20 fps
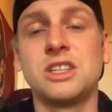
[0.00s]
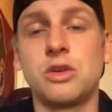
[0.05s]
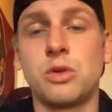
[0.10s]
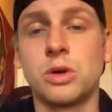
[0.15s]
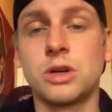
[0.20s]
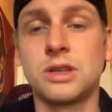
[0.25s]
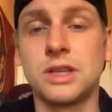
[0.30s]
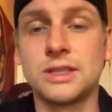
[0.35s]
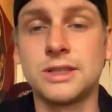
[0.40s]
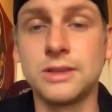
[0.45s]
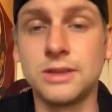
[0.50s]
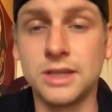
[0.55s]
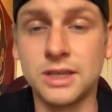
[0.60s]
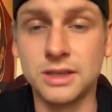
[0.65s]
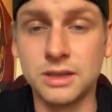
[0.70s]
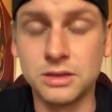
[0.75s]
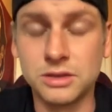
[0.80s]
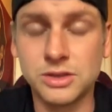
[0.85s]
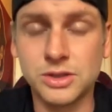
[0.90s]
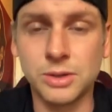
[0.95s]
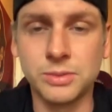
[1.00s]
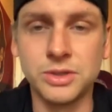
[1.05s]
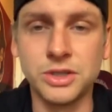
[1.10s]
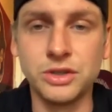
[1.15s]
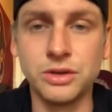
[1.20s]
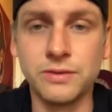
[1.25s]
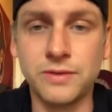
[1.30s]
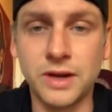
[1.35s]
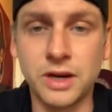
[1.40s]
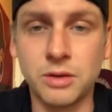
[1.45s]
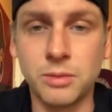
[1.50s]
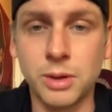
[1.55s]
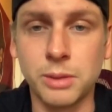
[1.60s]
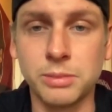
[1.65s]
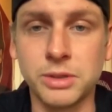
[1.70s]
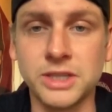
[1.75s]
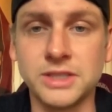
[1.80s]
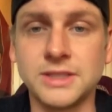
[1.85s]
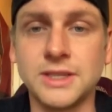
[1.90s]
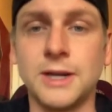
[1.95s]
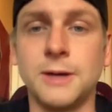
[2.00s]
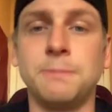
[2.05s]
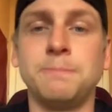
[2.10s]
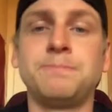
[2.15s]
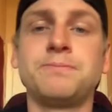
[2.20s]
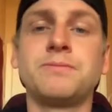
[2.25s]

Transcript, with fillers: or click the link in the description. You'll find all my plays there.